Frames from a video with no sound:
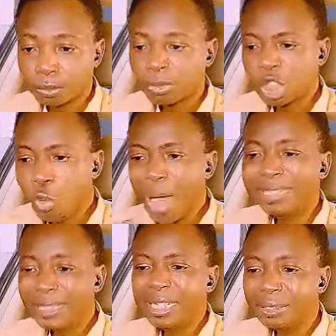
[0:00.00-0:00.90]
So I
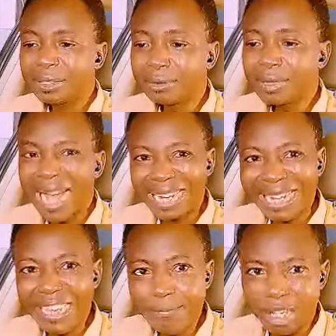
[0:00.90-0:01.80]
did an
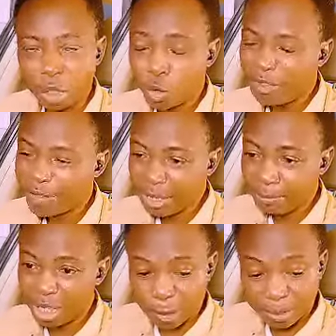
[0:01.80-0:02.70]
email to a very
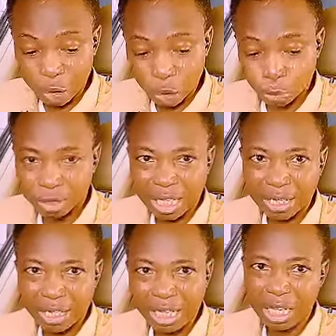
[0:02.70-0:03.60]
big spiritual brother
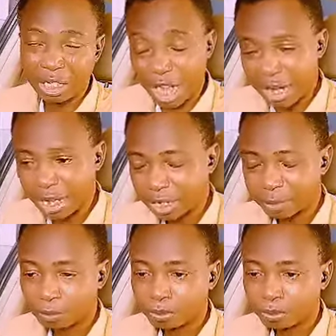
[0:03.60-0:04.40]
in Canada.